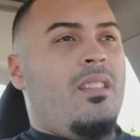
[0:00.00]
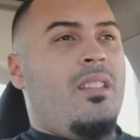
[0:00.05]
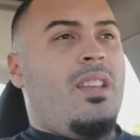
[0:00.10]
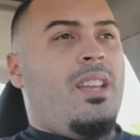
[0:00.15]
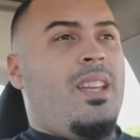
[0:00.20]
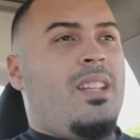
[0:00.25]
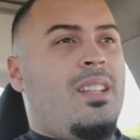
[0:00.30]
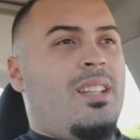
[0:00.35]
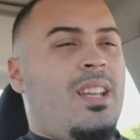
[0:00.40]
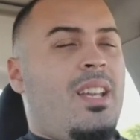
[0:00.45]

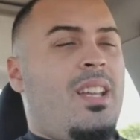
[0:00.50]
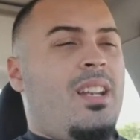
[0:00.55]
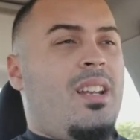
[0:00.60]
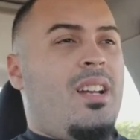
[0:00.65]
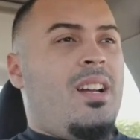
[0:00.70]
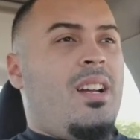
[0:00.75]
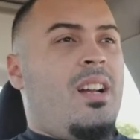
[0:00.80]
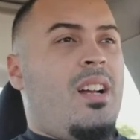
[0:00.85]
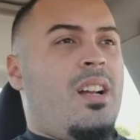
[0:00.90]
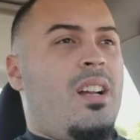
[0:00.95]
And then
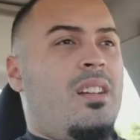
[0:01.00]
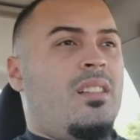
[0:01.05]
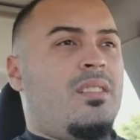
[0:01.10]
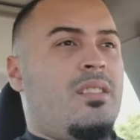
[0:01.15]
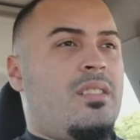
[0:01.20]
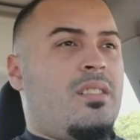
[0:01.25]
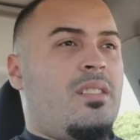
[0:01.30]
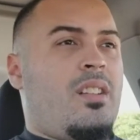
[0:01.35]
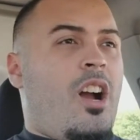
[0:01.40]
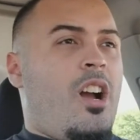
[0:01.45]

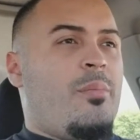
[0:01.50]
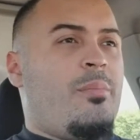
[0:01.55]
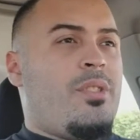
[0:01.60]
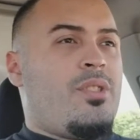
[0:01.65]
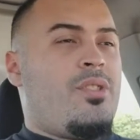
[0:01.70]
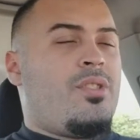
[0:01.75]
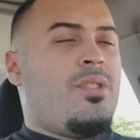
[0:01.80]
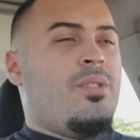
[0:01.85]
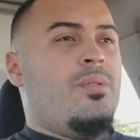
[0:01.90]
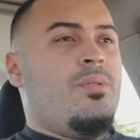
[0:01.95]

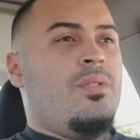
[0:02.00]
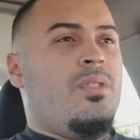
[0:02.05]
garbage shoot,